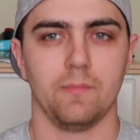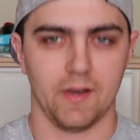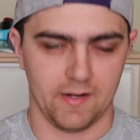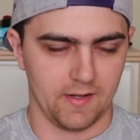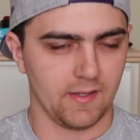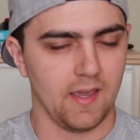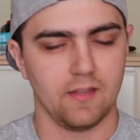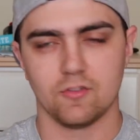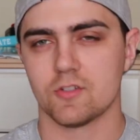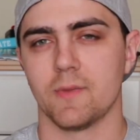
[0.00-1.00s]
But
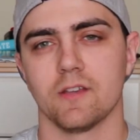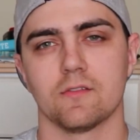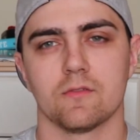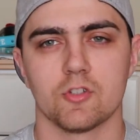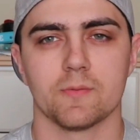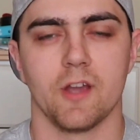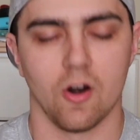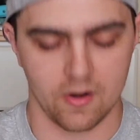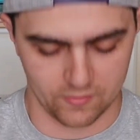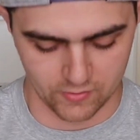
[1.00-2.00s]
again, just my just my
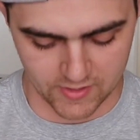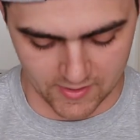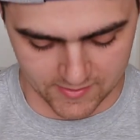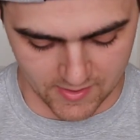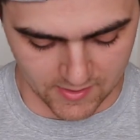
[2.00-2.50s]
arms, which kind of